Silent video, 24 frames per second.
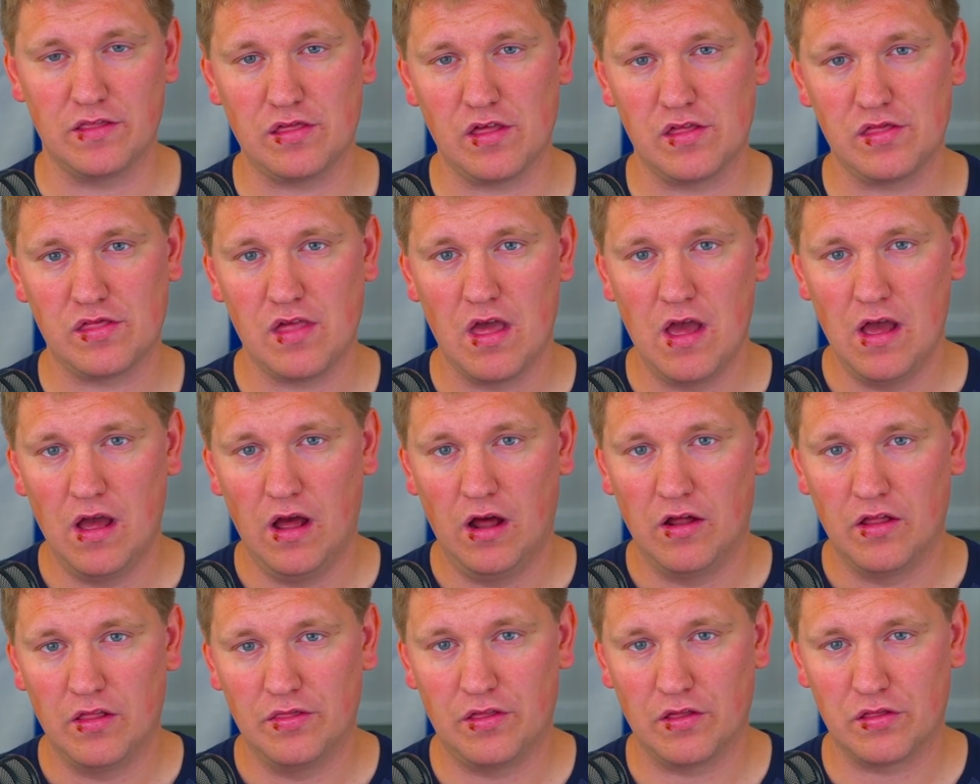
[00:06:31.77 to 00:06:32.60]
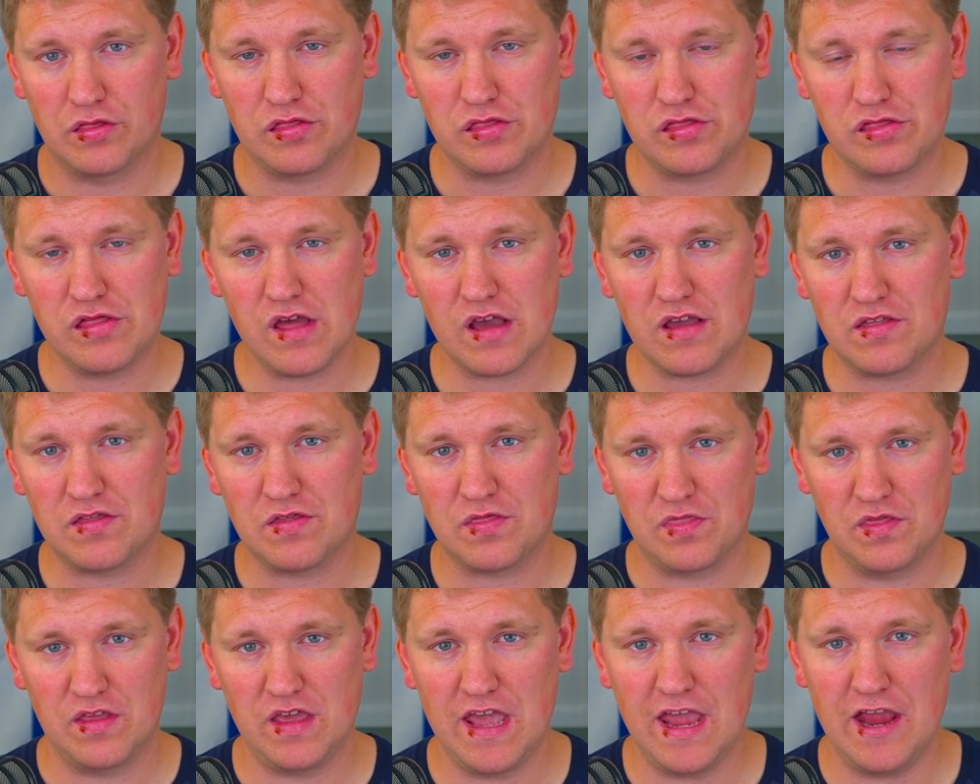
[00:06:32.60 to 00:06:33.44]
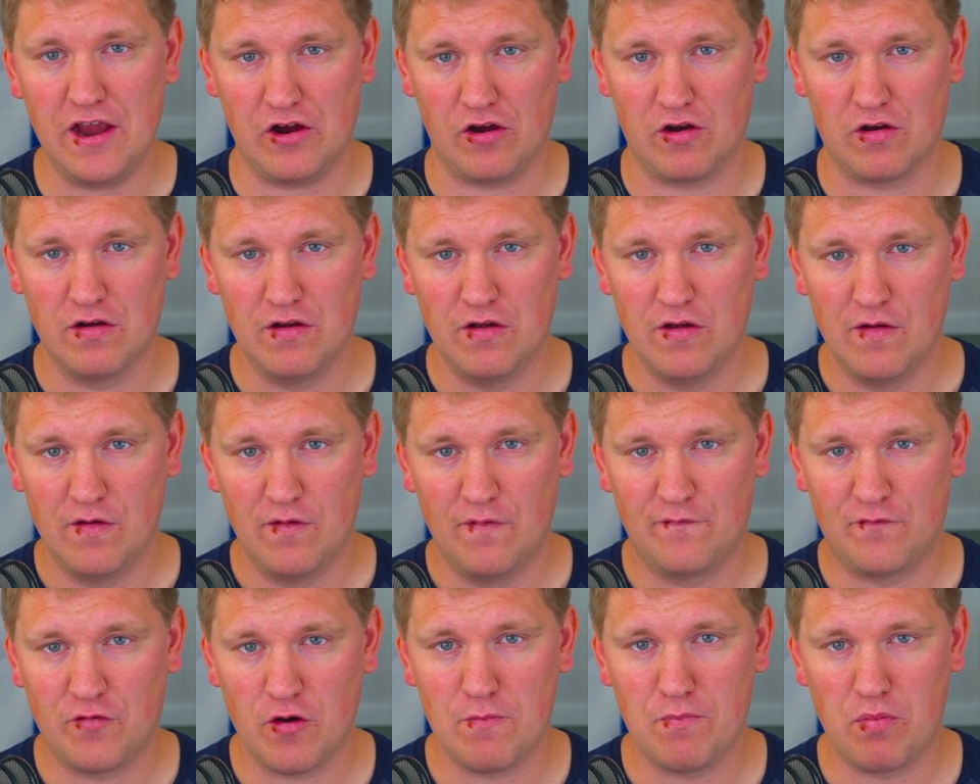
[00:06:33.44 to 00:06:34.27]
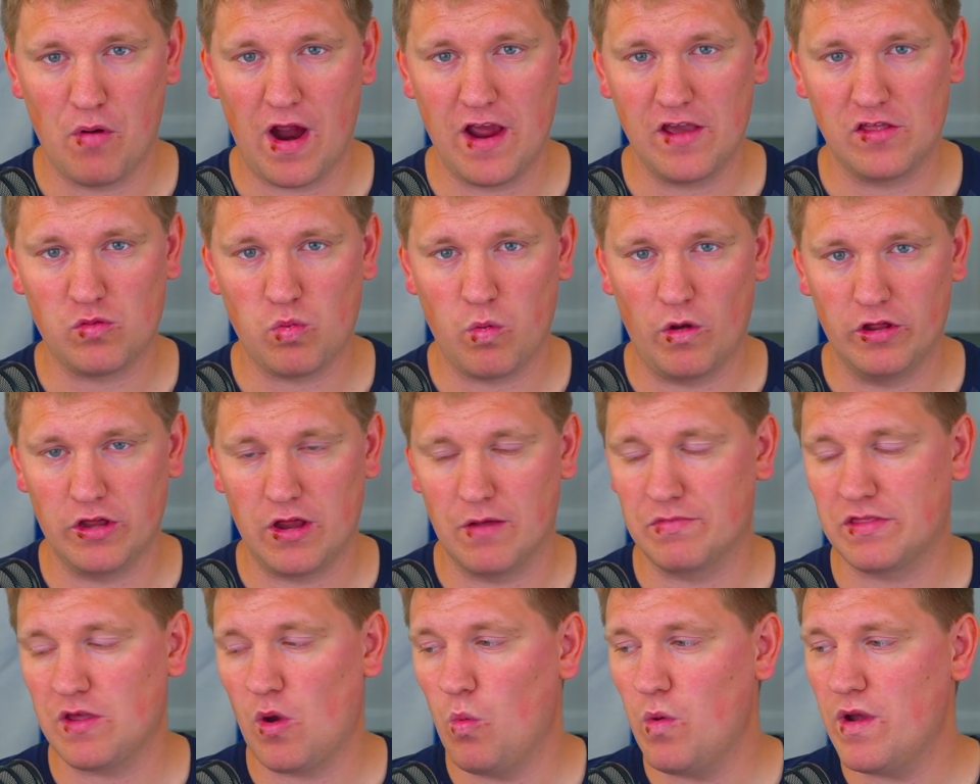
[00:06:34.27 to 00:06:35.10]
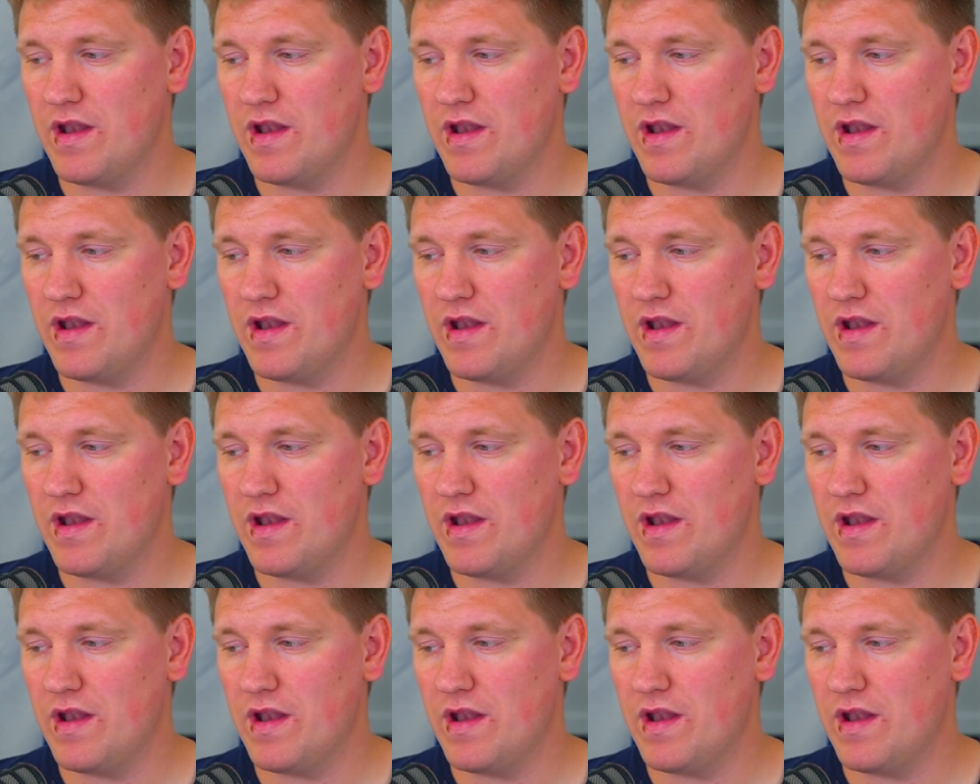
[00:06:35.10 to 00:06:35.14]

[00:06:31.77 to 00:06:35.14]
This is the sixth year for Bryce Williams.